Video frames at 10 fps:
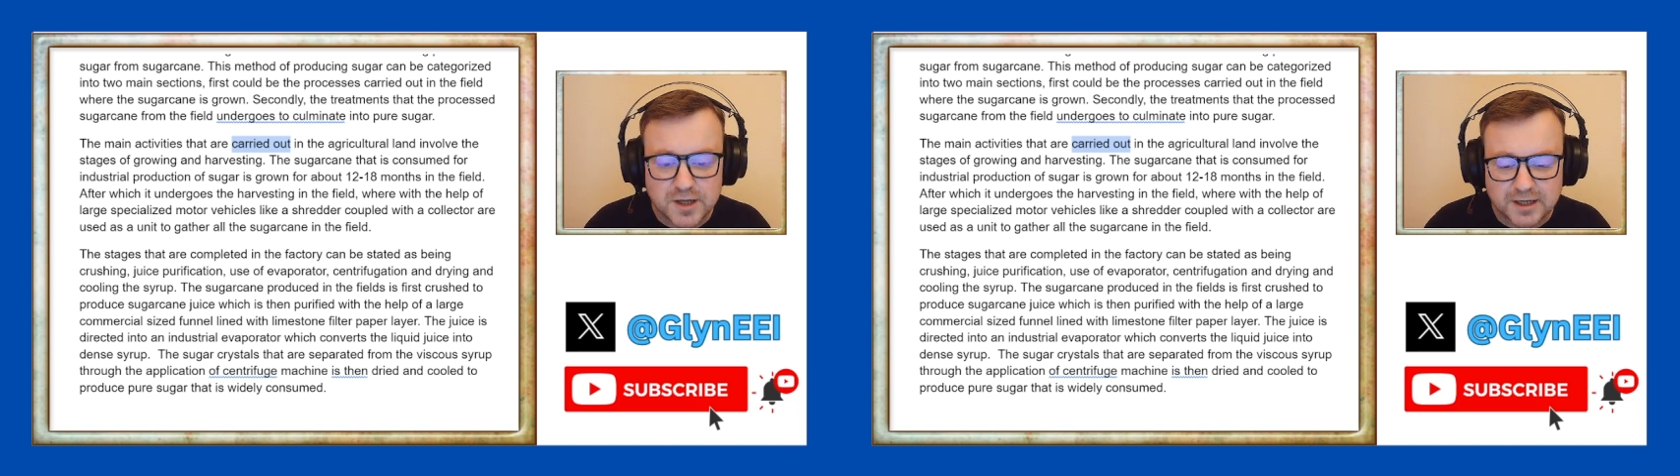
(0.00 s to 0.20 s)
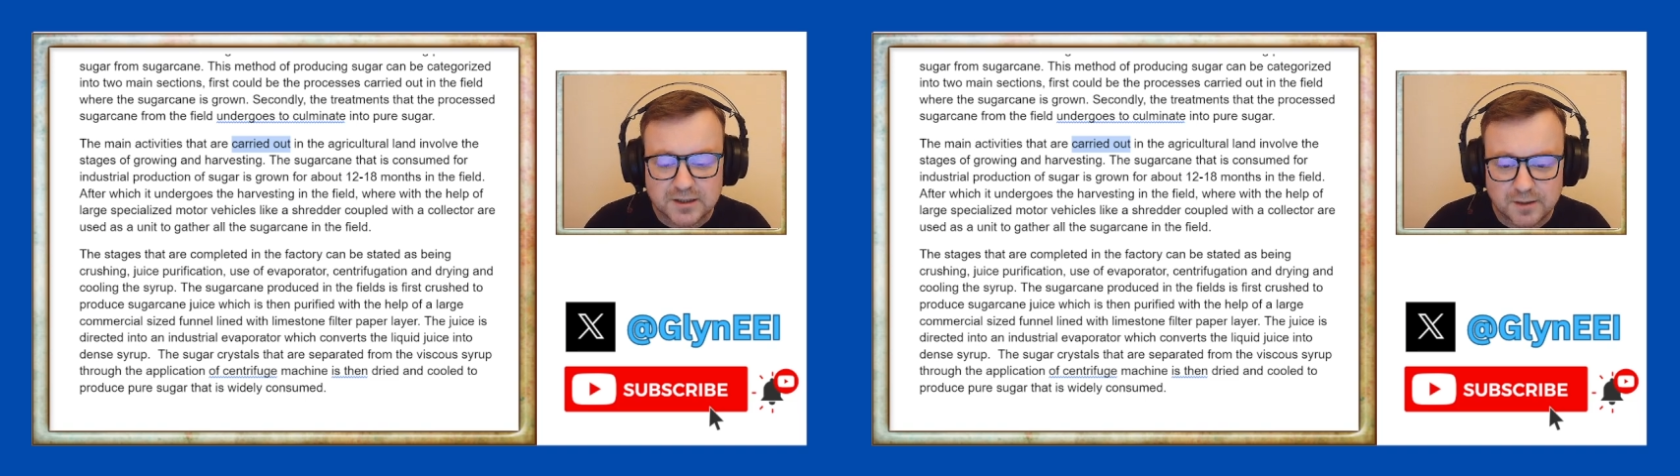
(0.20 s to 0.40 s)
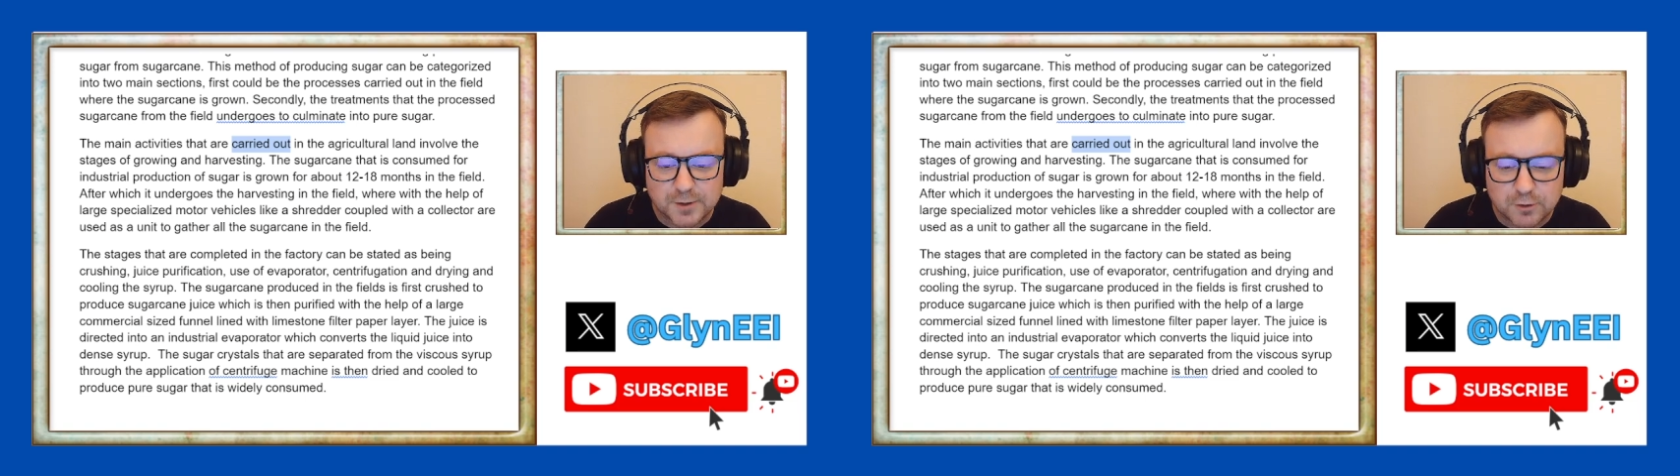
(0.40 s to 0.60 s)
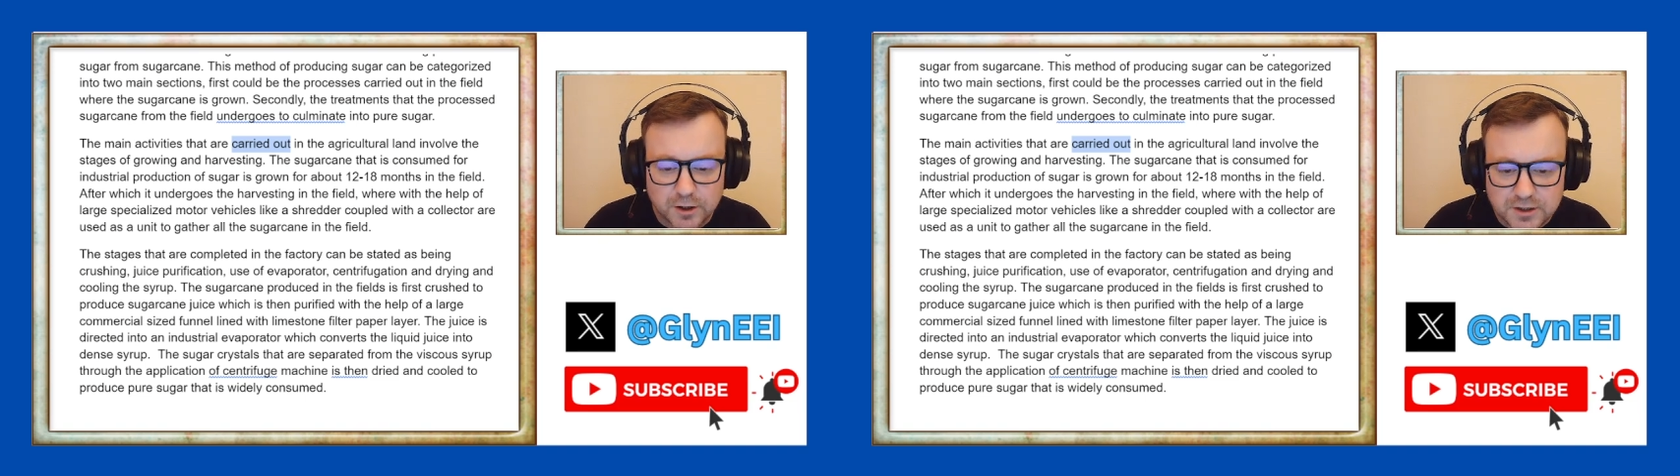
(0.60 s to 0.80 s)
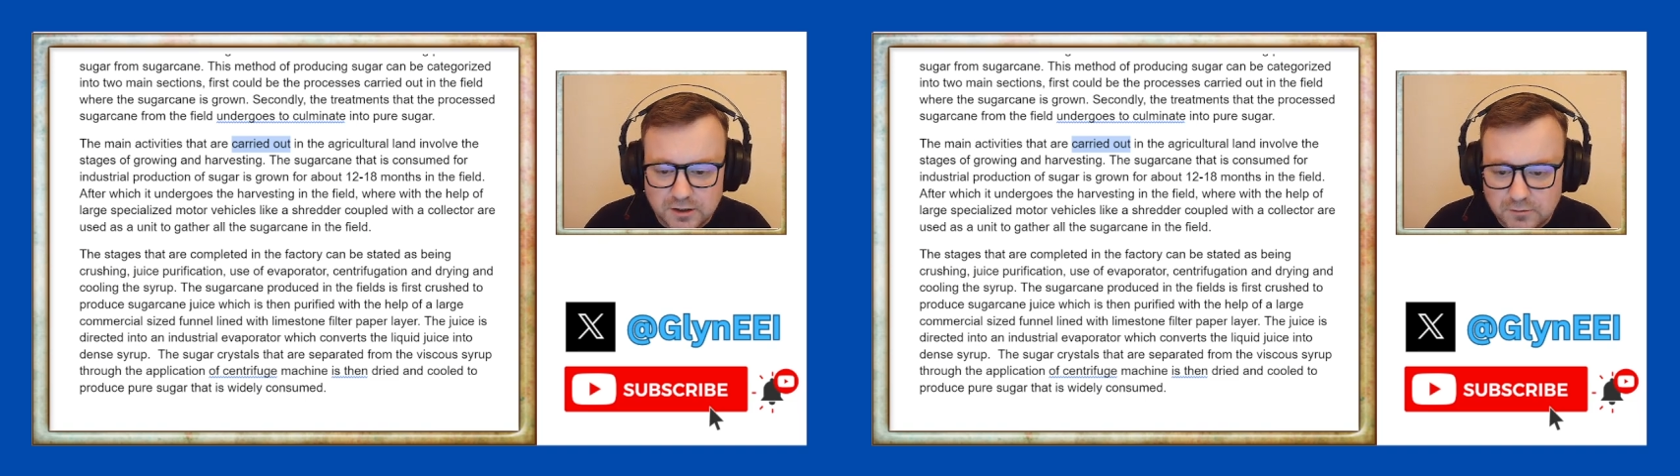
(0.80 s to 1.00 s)
in academic
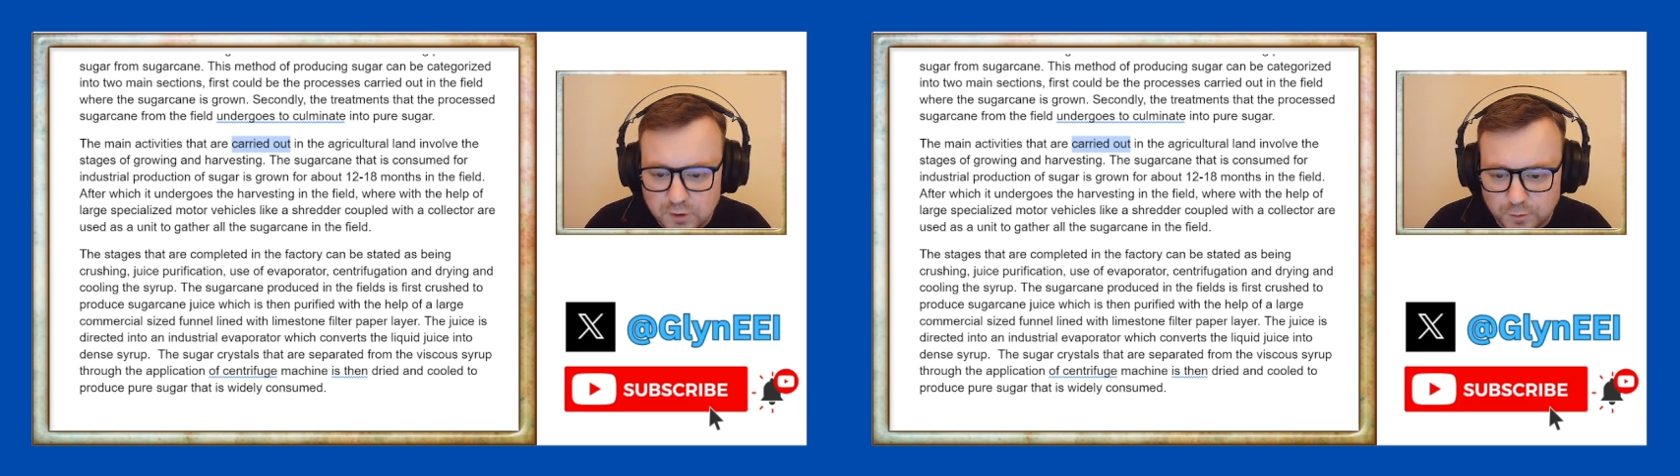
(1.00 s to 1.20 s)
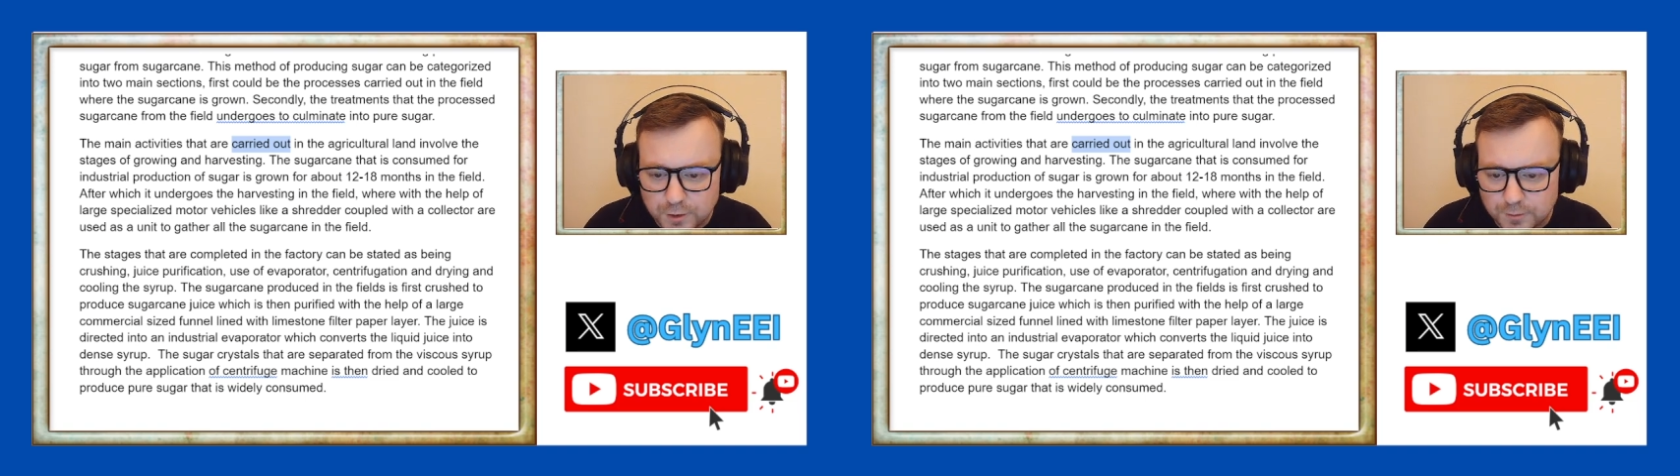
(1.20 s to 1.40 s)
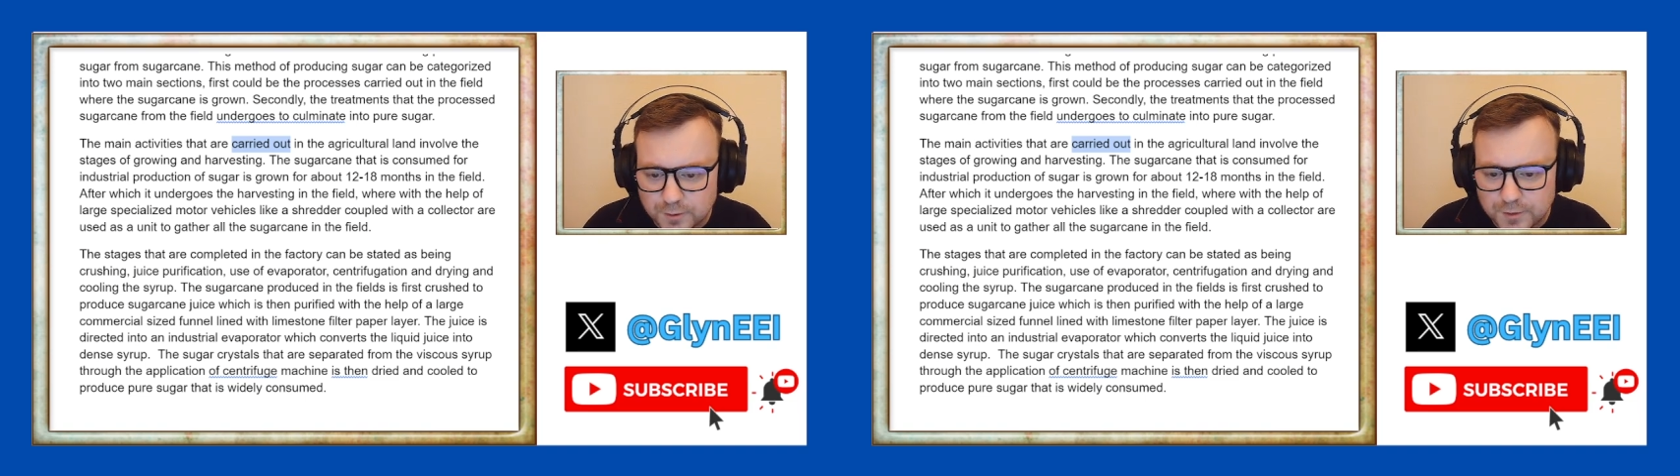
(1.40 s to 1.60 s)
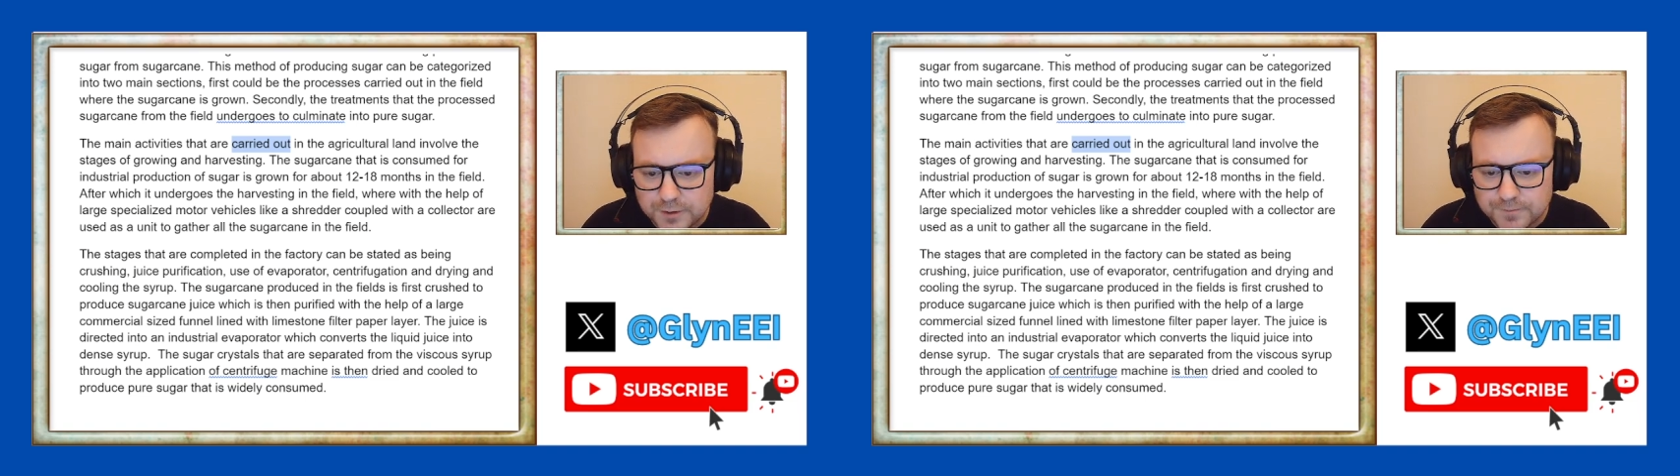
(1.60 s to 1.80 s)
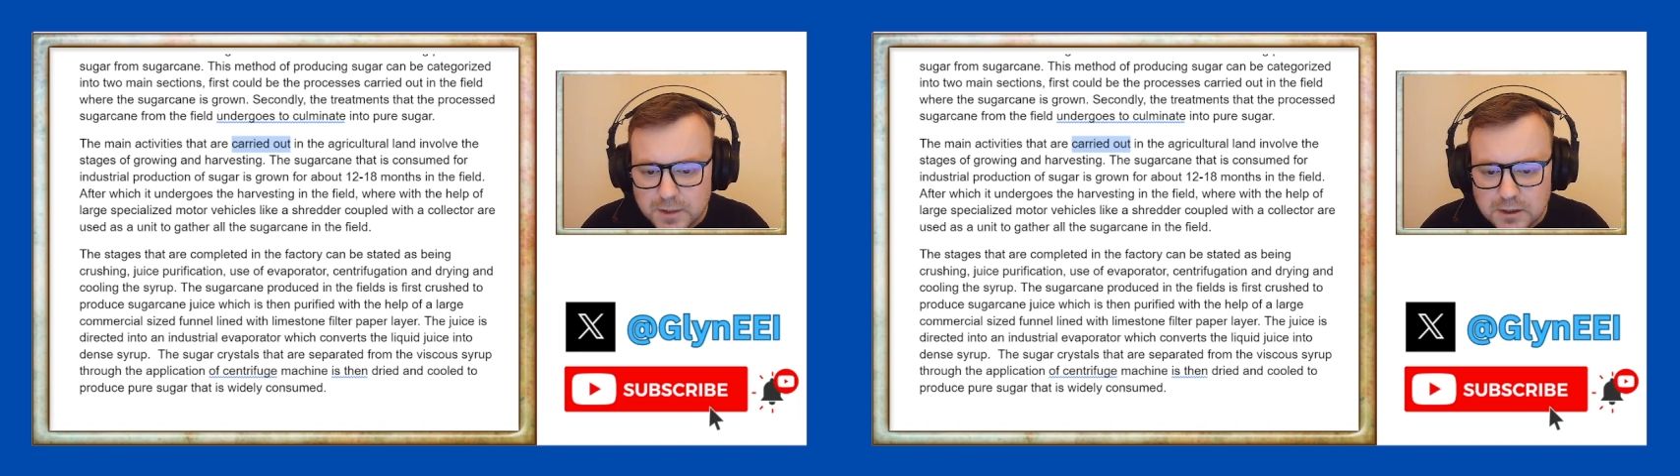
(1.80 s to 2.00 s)
writing. No problem there.